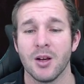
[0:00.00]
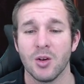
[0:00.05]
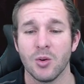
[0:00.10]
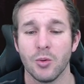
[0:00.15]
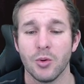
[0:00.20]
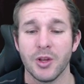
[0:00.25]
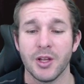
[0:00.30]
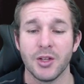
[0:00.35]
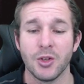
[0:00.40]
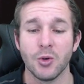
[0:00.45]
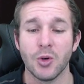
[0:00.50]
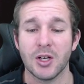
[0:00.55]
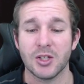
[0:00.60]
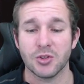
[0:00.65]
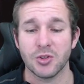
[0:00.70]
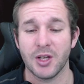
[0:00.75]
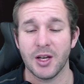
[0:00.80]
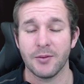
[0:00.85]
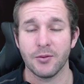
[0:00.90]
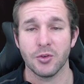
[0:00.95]
well, then you
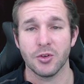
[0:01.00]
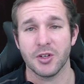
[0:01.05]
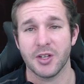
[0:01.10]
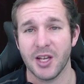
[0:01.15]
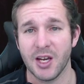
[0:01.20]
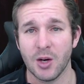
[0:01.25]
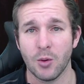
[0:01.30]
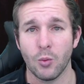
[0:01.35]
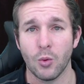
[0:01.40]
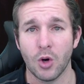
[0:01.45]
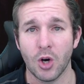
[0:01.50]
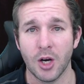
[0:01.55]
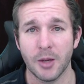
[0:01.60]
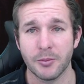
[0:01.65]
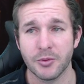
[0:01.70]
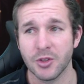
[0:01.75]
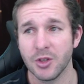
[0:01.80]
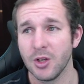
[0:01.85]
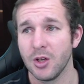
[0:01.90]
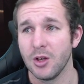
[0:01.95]
actually have your account
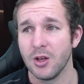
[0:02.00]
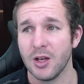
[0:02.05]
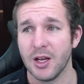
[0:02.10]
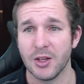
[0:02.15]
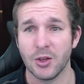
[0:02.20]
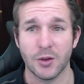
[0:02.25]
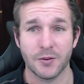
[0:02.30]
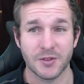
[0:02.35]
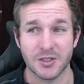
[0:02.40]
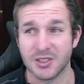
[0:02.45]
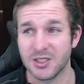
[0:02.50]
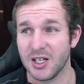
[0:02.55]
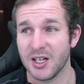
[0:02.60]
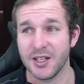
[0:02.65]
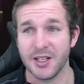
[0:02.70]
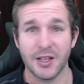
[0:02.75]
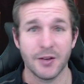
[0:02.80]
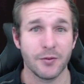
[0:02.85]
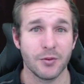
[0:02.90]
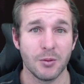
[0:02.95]
wiped and you have to start
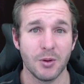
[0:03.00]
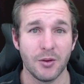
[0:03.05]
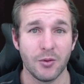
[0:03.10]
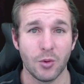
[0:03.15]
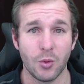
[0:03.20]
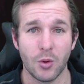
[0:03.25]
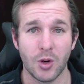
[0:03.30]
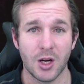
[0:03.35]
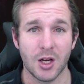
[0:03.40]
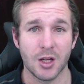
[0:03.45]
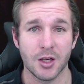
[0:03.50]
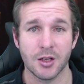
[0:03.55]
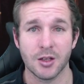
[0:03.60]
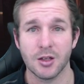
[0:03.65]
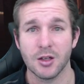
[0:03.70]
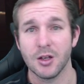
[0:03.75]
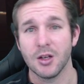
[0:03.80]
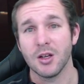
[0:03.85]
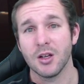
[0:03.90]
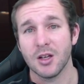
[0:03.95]
again from level 1,
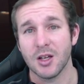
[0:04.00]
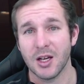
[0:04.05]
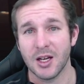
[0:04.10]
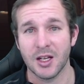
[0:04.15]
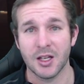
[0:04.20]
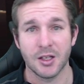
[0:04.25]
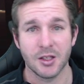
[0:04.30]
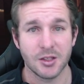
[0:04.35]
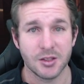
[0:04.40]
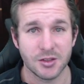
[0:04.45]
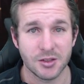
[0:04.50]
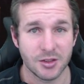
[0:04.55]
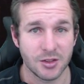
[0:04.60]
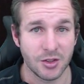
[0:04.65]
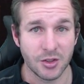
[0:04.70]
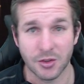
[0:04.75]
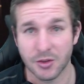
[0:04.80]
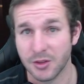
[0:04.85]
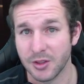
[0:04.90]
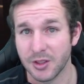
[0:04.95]
and, you know,